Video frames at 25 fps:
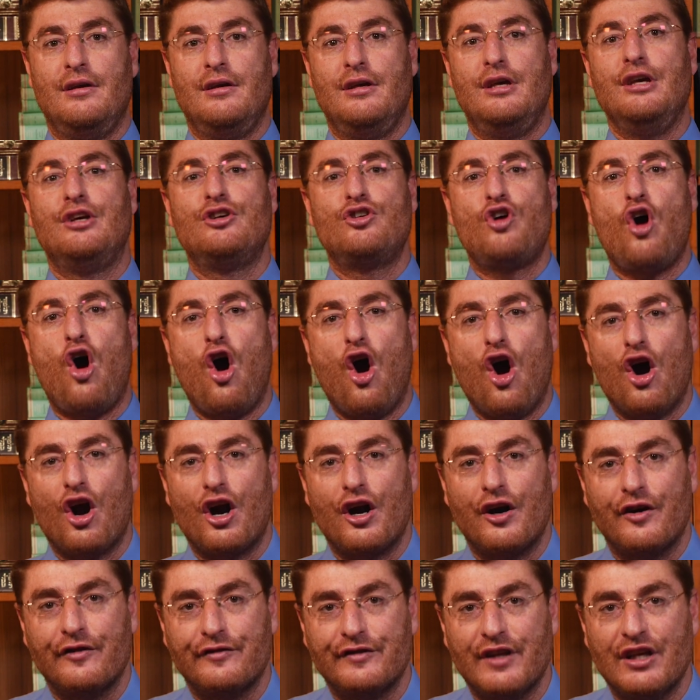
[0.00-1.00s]
He
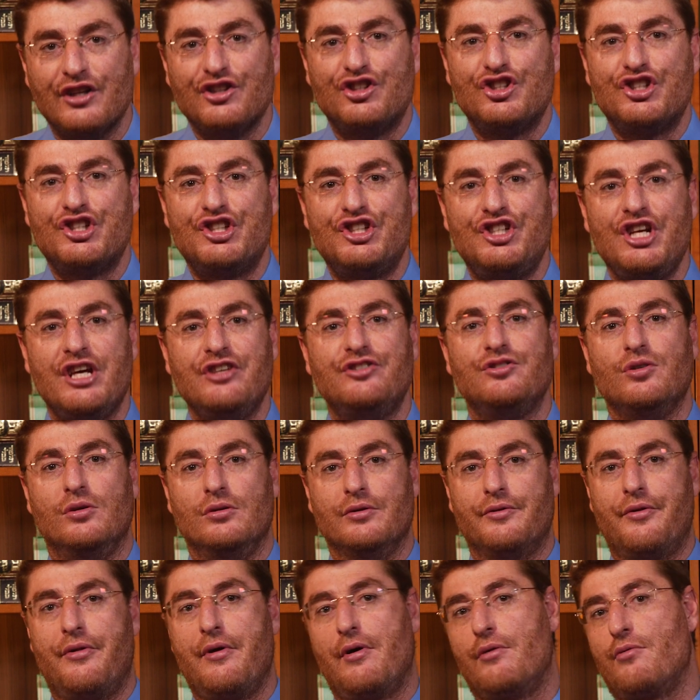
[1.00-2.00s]
carved and
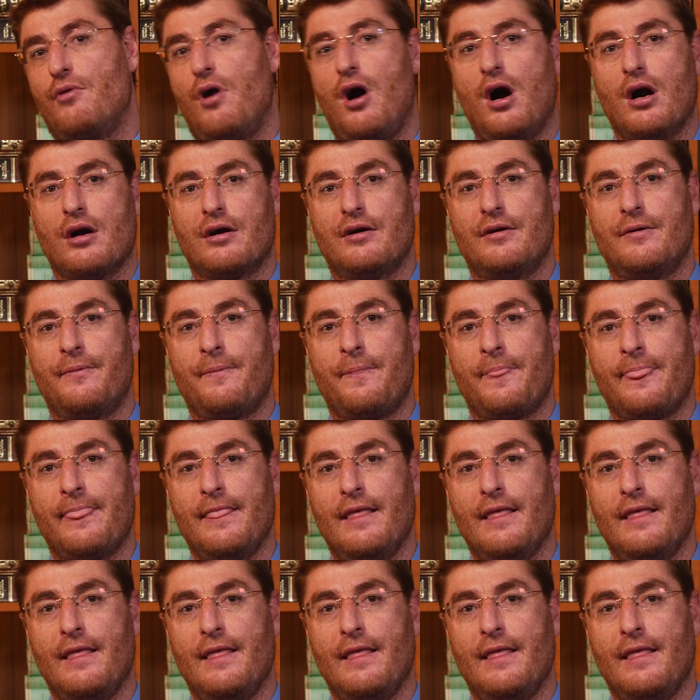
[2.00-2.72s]
chiseled the rock